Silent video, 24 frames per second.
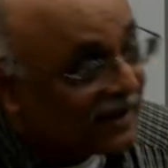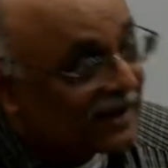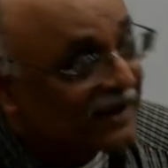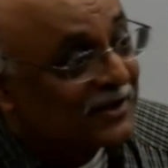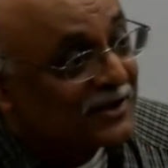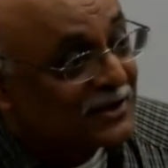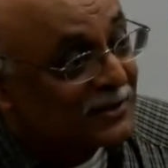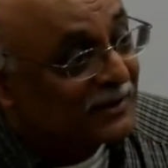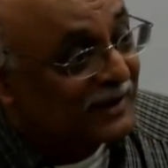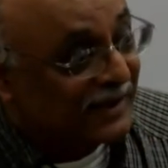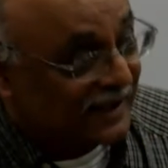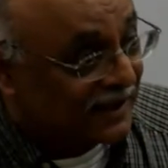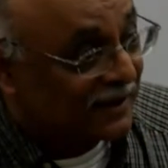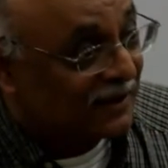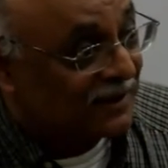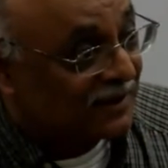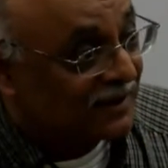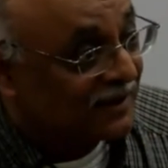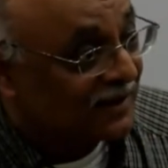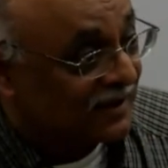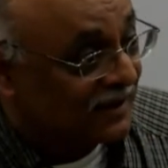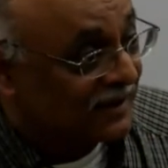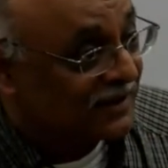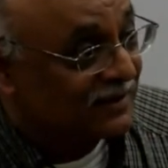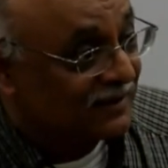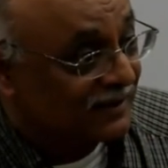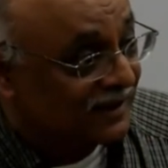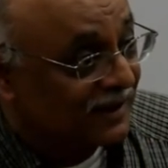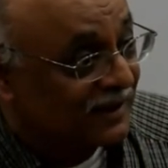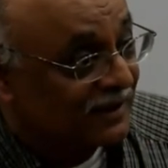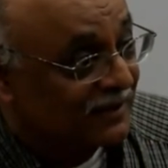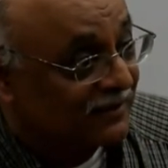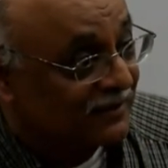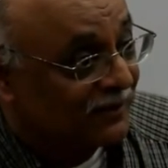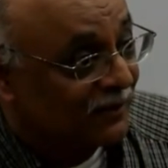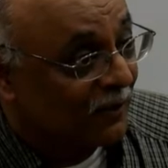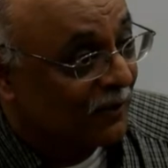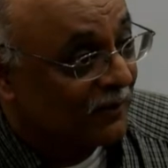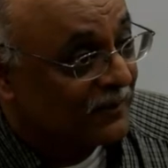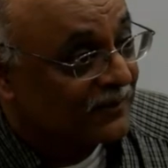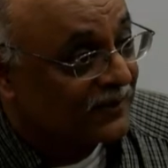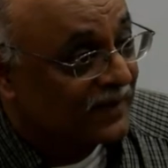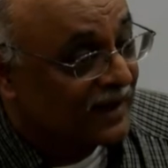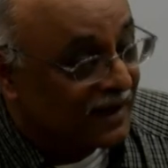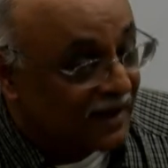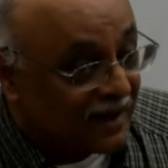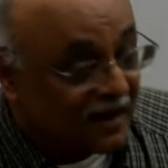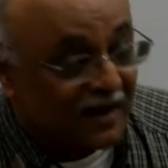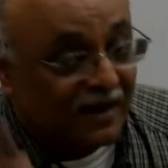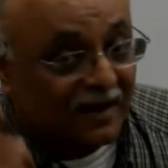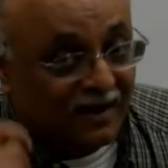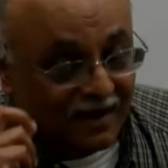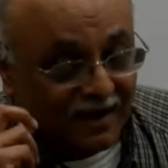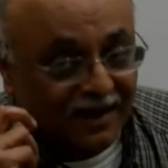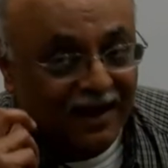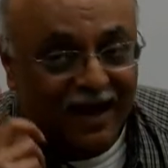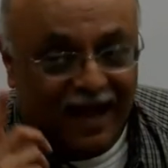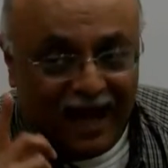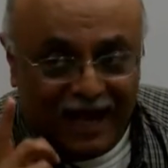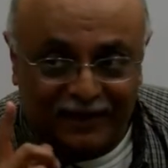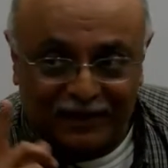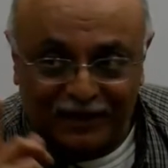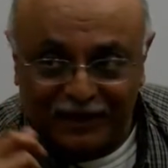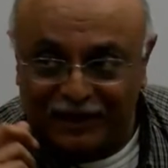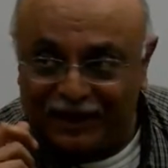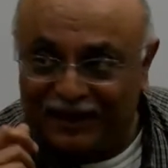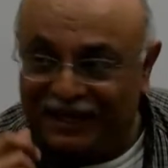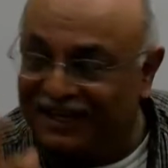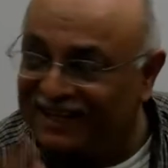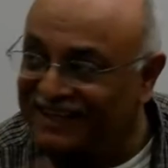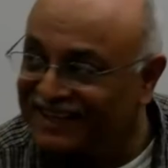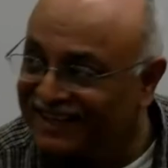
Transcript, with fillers: into legal, into legal form. And, the,